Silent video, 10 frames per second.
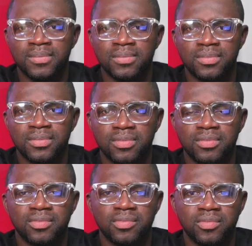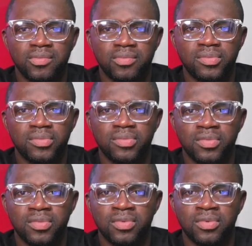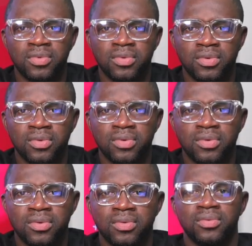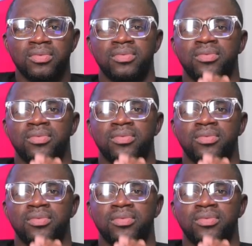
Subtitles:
[no speech]